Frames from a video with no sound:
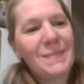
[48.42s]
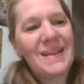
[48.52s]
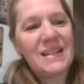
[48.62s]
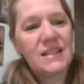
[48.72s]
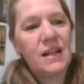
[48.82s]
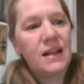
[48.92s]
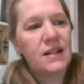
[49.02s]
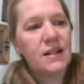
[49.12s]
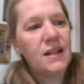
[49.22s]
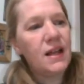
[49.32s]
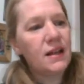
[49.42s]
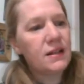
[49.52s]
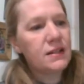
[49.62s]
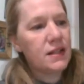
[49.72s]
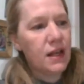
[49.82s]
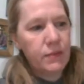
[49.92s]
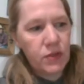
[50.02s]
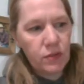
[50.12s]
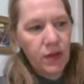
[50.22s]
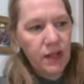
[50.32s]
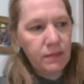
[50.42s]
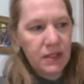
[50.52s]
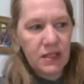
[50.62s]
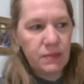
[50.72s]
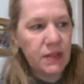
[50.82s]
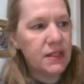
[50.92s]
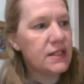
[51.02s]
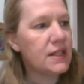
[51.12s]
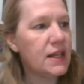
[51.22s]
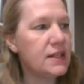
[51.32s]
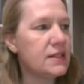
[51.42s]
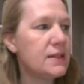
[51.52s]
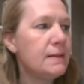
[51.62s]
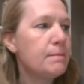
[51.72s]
It's 9 o'clock. Time to write, Mrs. Millie says.